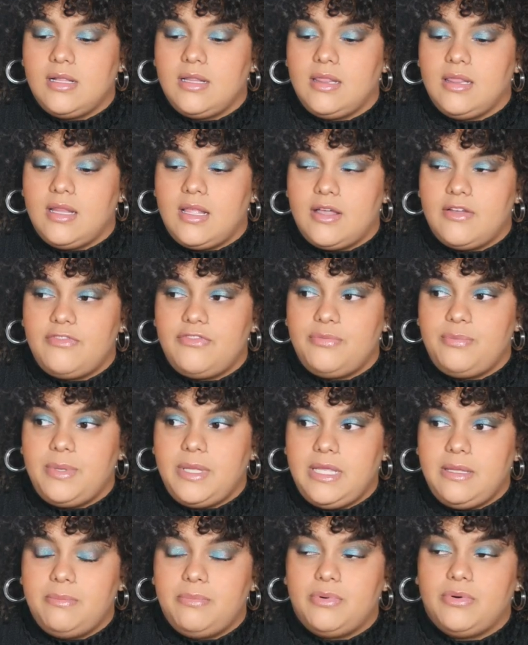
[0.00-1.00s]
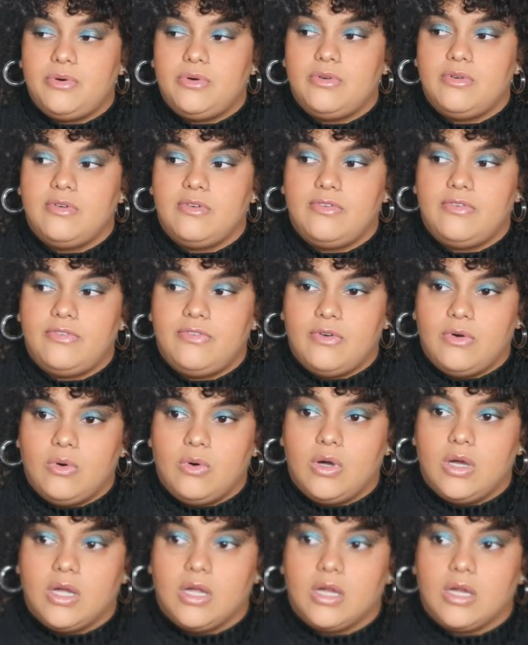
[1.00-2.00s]
Love people
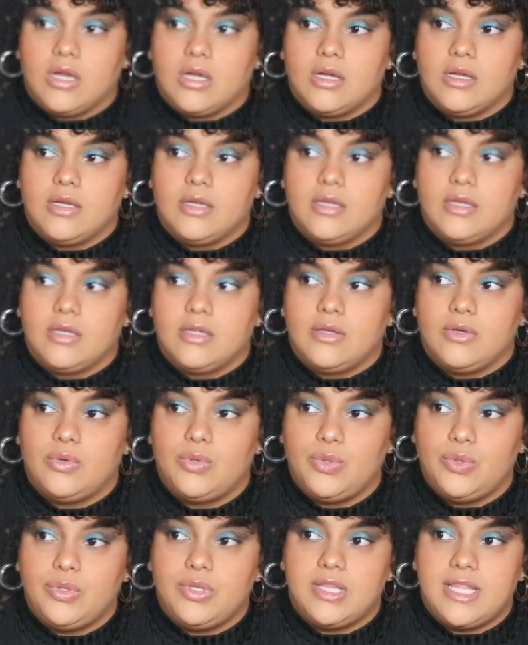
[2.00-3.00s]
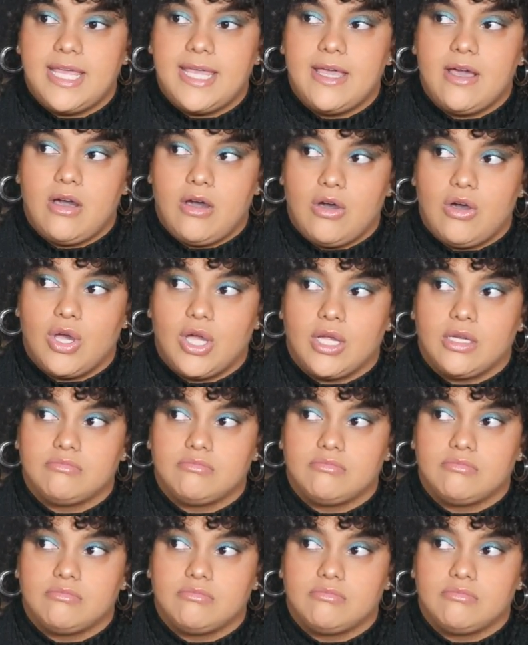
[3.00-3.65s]
for who they are.